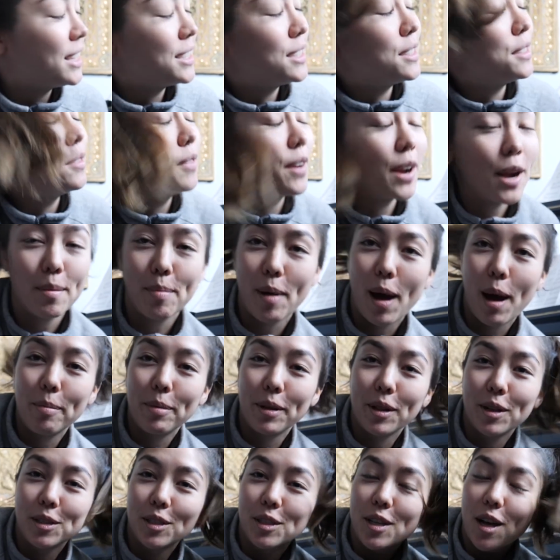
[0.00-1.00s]
This is a very
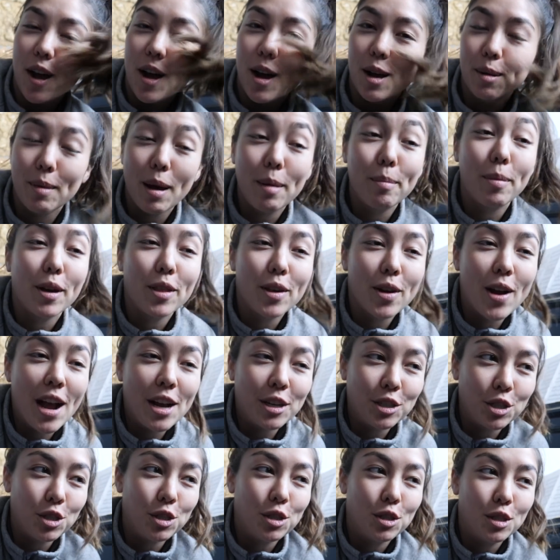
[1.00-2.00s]
popular song. My brother
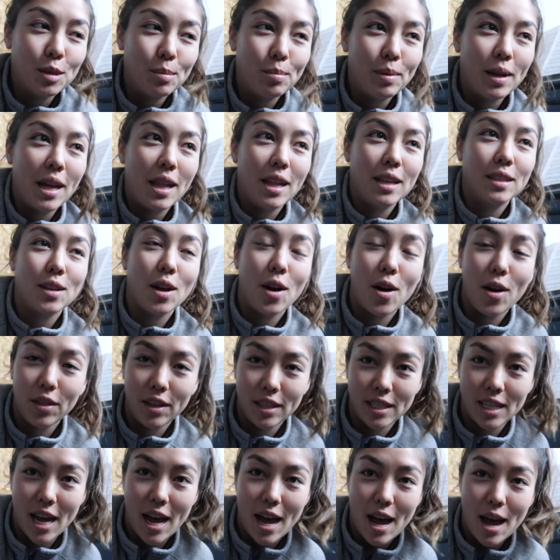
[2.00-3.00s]
actually used to play this all
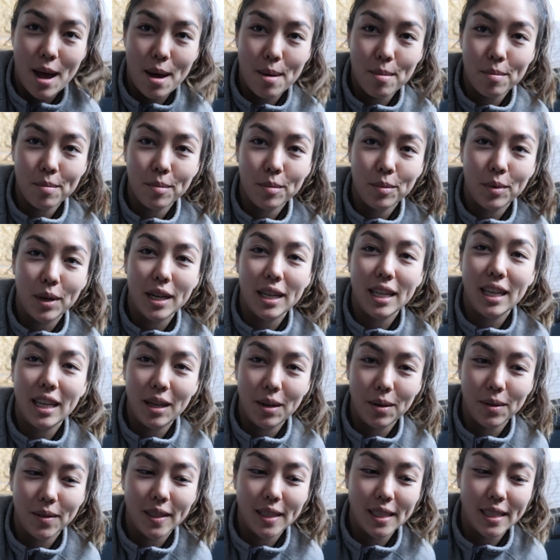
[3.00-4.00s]
the time when
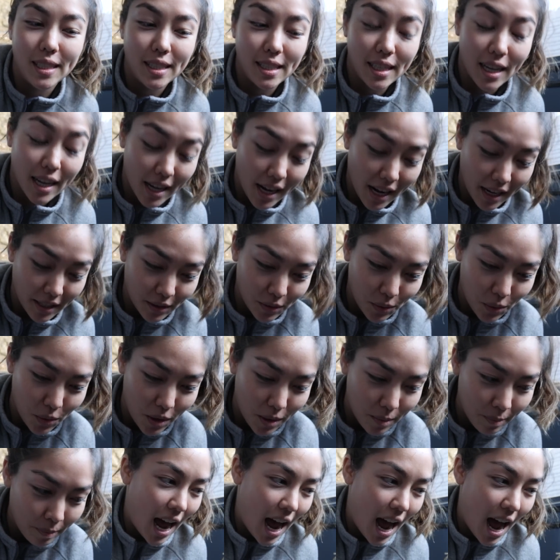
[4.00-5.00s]
he was in high
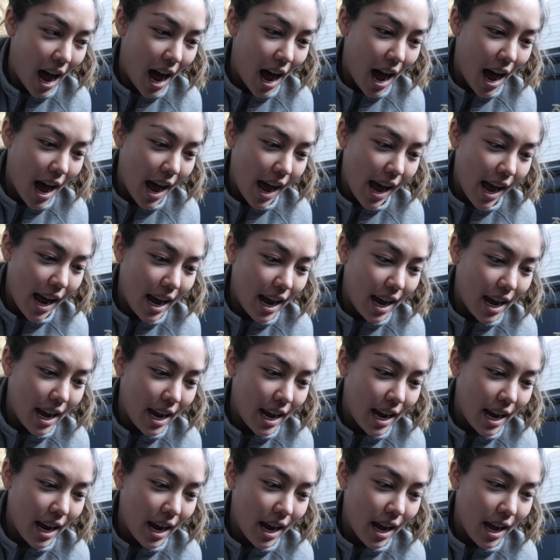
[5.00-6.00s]
school.
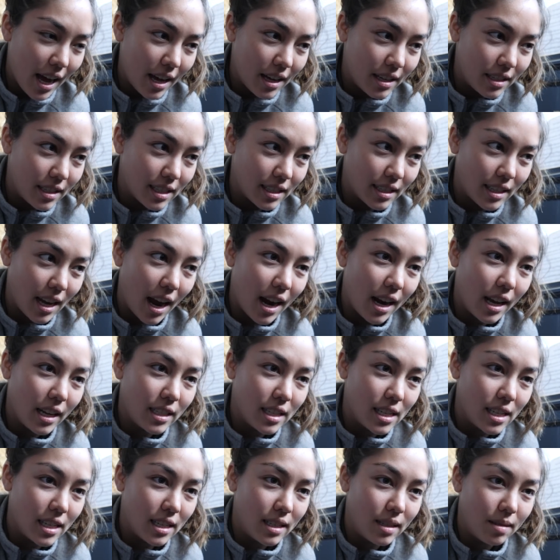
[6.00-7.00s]
I decided
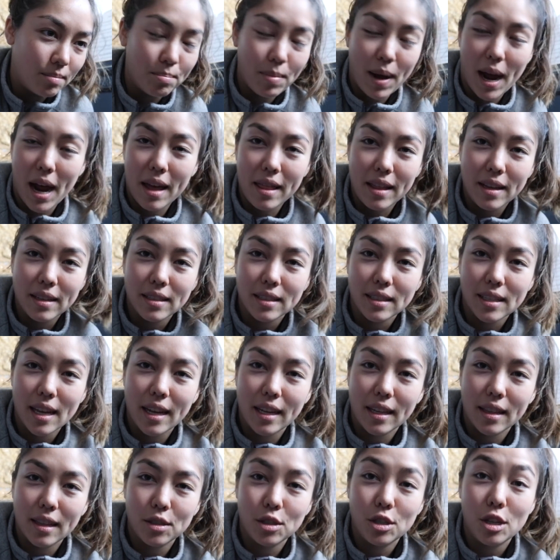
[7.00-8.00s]
to buy this,
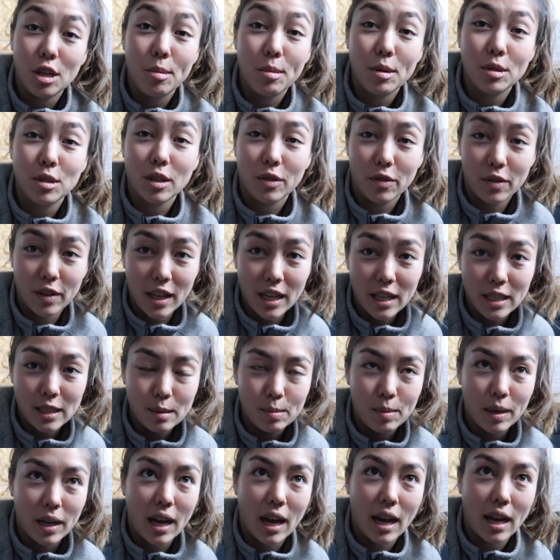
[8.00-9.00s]
like the sheet music for
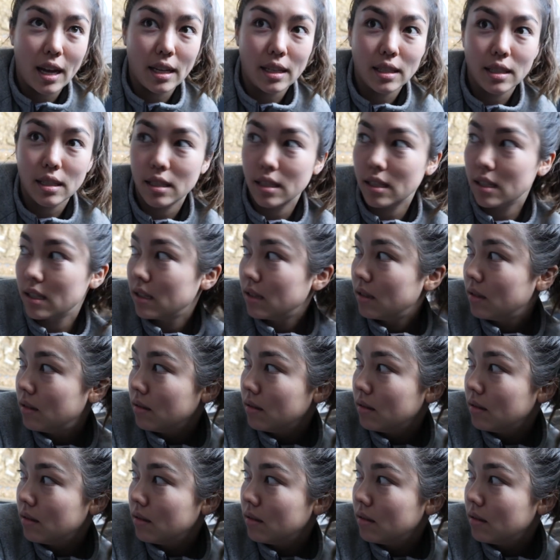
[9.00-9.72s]
this because